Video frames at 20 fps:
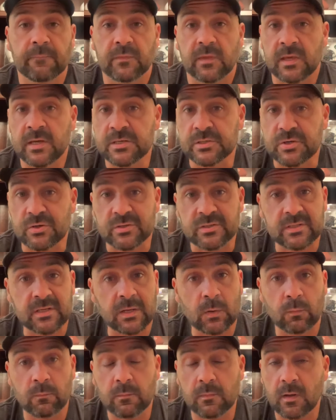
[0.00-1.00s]

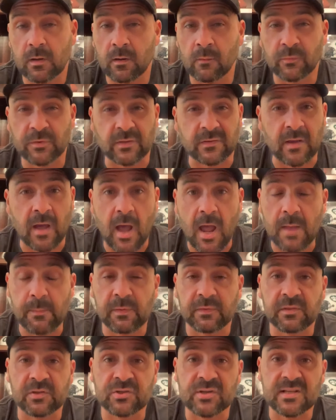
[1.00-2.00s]
Interesting with the
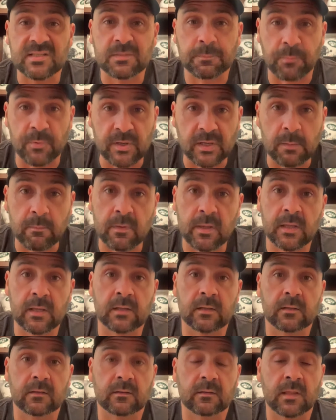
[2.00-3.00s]
timing. The Jets bring him
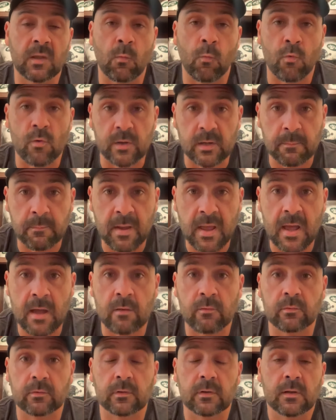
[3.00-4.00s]
in, they work him
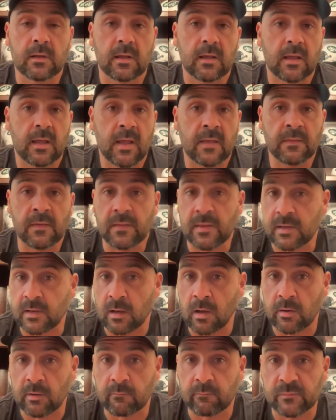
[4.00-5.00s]
out, and then they
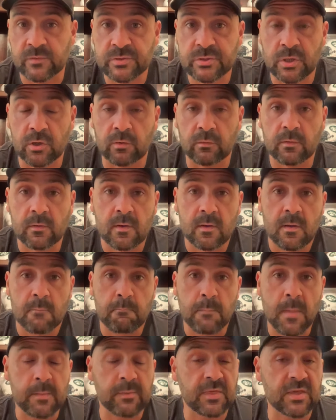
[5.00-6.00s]
cut him. So
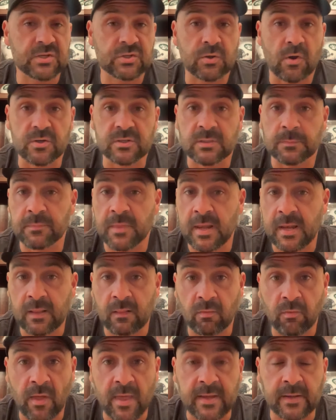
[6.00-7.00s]
maybe they saw something they
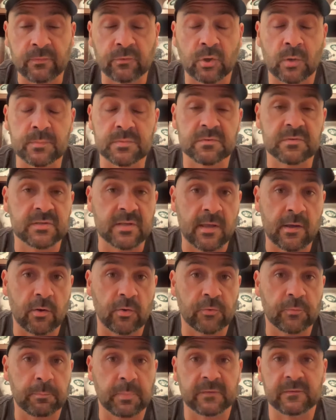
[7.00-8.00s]
didn't like in terms of his
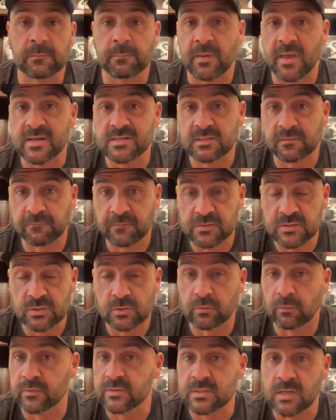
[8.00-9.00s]
health, but if he passed the
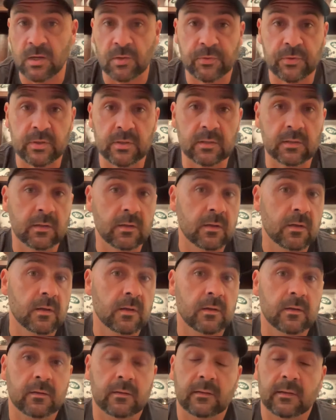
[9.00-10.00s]
physical, he's healthy,
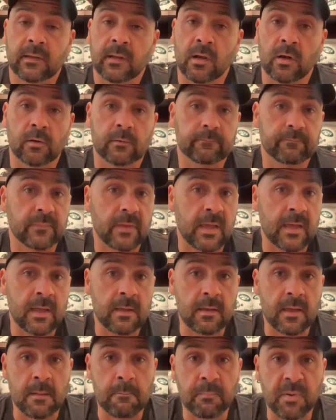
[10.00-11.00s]
you know. And